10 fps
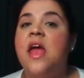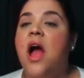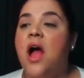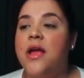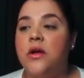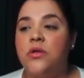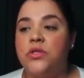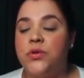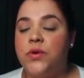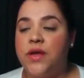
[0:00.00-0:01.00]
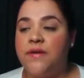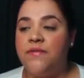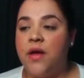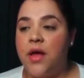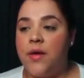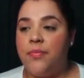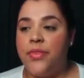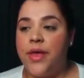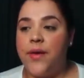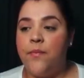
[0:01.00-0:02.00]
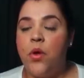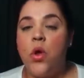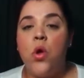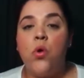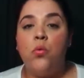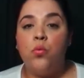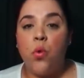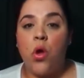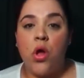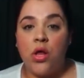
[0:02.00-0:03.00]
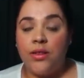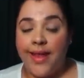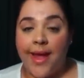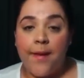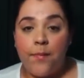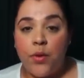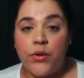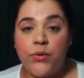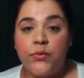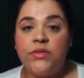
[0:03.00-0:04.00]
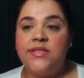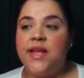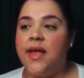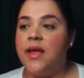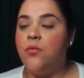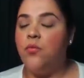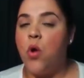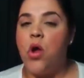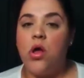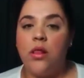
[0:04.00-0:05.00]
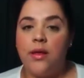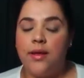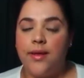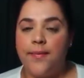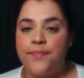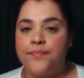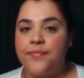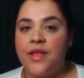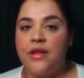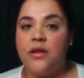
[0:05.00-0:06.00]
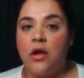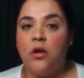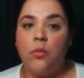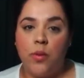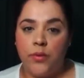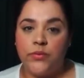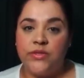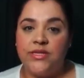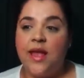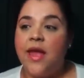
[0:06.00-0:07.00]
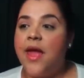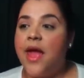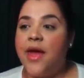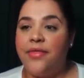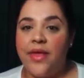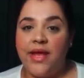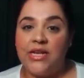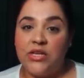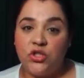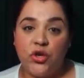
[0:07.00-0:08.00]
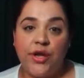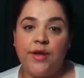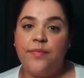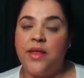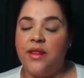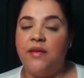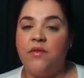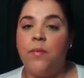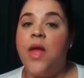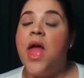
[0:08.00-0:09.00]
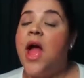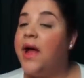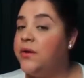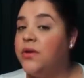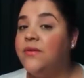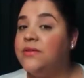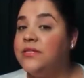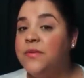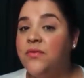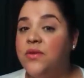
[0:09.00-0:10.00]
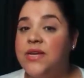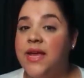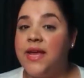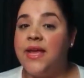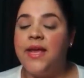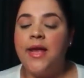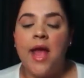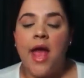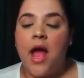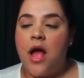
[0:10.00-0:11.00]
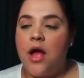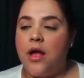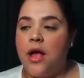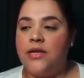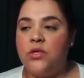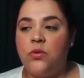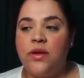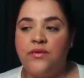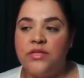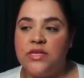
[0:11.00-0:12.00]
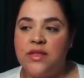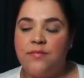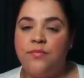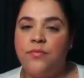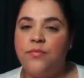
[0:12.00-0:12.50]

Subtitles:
I also give them raw lamb bones and raw knuckle bones, and they enjoy them. They love them. I don't give it to them every day. I don't give it to them.